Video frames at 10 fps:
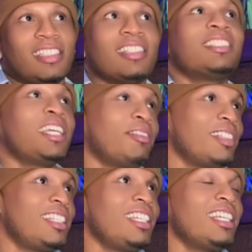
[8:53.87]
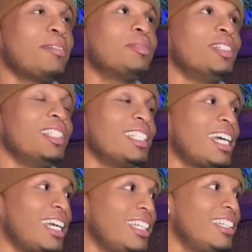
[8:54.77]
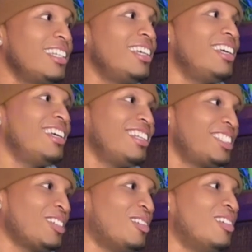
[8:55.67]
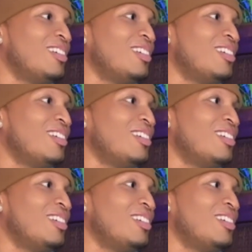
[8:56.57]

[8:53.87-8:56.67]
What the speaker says: 17, I'm 39. So